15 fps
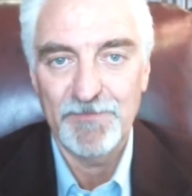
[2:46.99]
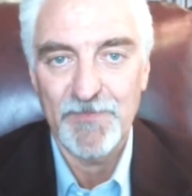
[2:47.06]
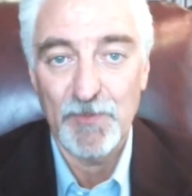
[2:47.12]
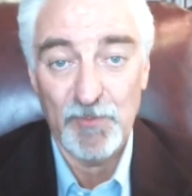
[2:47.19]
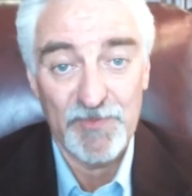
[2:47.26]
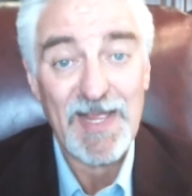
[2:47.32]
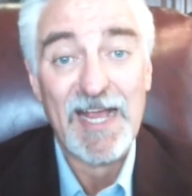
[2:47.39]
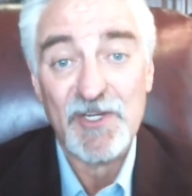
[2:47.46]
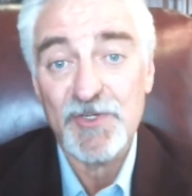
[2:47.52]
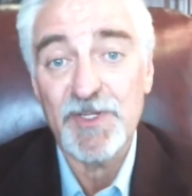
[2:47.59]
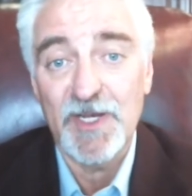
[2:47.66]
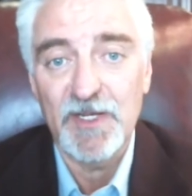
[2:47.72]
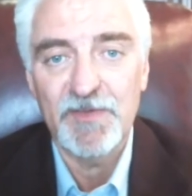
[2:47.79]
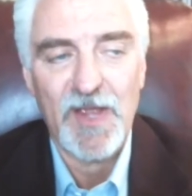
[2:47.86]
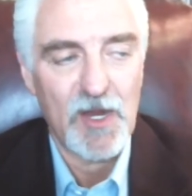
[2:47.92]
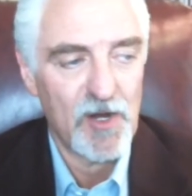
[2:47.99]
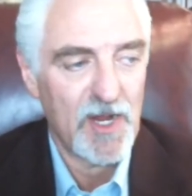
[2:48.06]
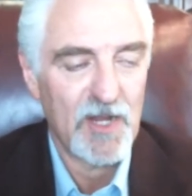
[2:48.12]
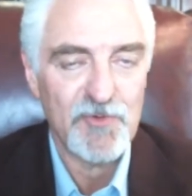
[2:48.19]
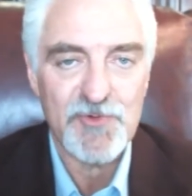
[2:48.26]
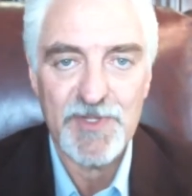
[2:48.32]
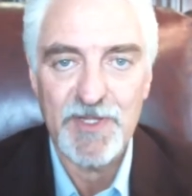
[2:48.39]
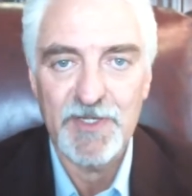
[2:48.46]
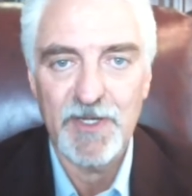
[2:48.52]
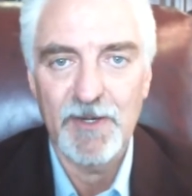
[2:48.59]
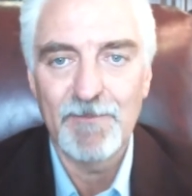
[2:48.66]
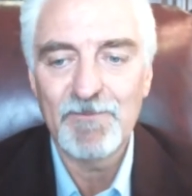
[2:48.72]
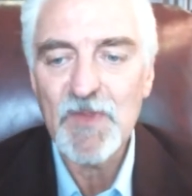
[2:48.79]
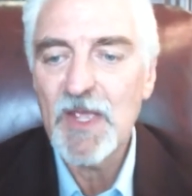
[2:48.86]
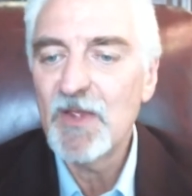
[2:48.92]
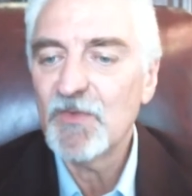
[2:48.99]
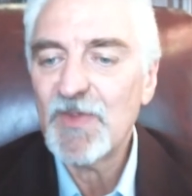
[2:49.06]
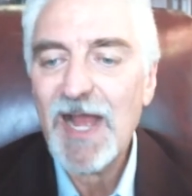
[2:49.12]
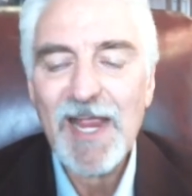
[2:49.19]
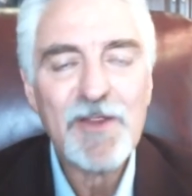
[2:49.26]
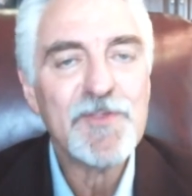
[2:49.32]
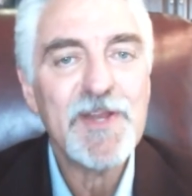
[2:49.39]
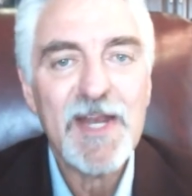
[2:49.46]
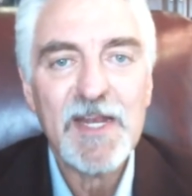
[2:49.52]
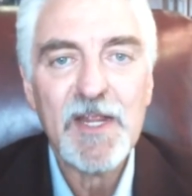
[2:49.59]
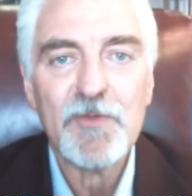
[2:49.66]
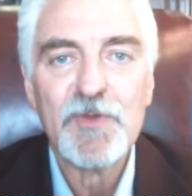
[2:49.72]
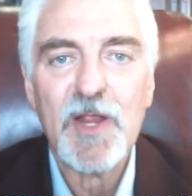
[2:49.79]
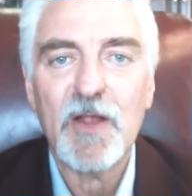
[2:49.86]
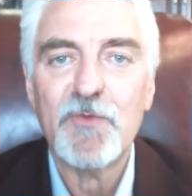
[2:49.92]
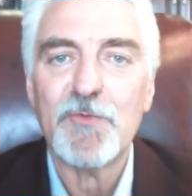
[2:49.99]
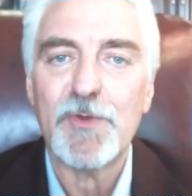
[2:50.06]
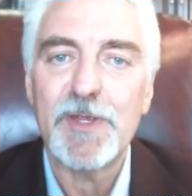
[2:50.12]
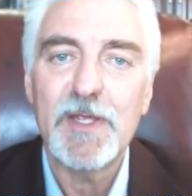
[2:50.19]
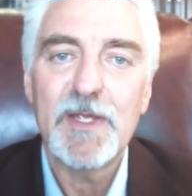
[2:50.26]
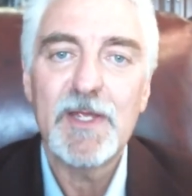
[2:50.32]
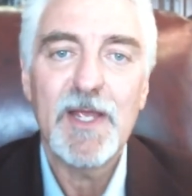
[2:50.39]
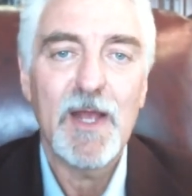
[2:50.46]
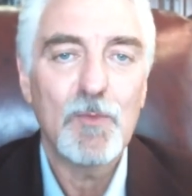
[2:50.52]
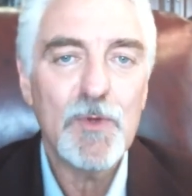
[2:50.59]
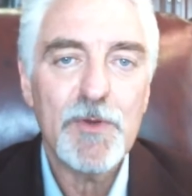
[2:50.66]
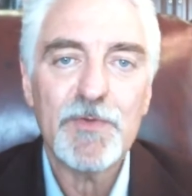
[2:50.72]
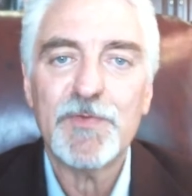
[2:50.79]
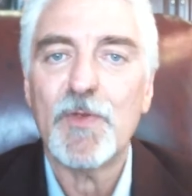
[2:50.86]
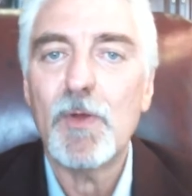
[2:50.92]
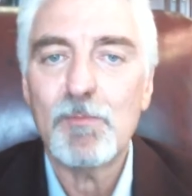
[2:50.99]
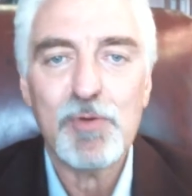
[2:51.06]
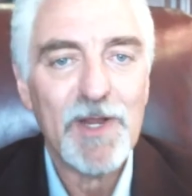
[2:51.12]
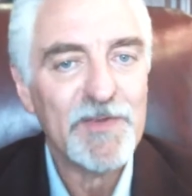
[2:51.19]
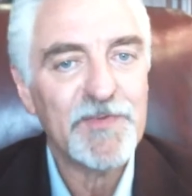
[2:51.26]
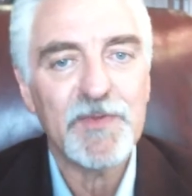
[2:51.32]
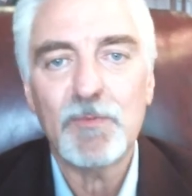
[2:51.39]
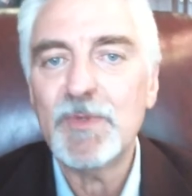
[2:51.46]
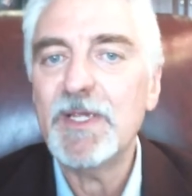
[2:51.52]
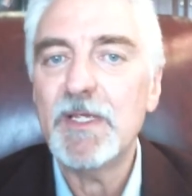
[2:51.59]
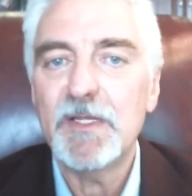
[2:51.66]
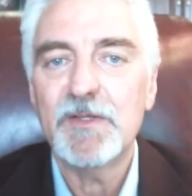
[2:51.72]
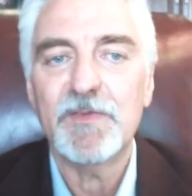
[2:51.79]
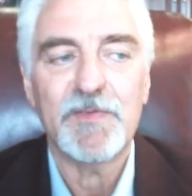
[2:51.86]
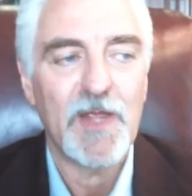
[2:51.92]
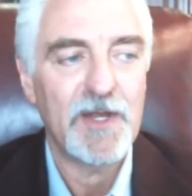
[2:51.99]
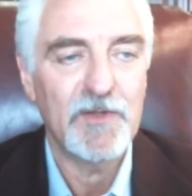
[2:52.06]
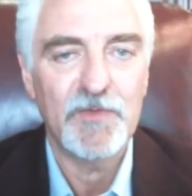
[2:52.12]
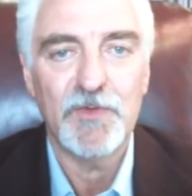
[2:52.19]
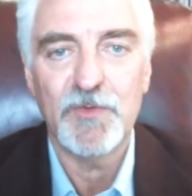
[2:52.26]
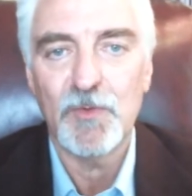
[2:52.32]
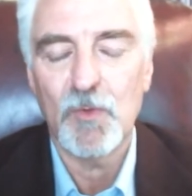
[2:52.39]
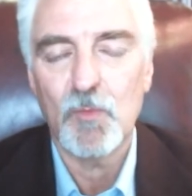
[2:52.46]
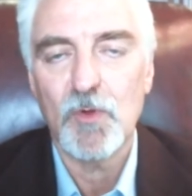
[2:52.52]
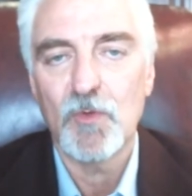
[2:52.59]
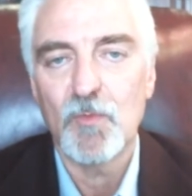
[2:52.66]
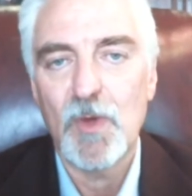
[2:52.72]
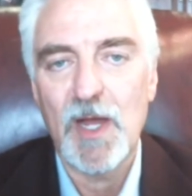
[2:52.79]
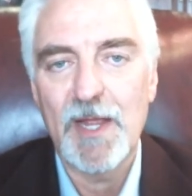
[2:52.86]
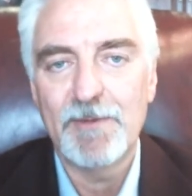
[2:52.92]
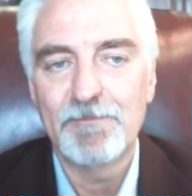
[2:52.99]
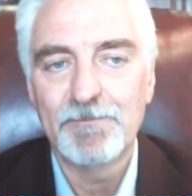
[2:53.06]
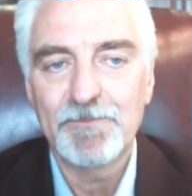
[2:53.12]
It was actually an entire country that did it. It's higher than any other country. And we were so impressed that we decided to do it worldwide.